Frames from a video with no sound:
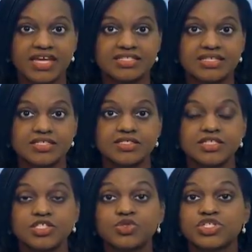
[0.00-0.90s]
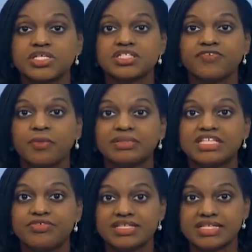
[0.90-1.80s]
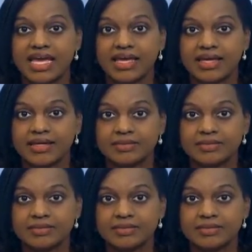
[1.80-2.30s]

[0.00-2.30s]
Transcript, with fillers: its institutions from de-risking.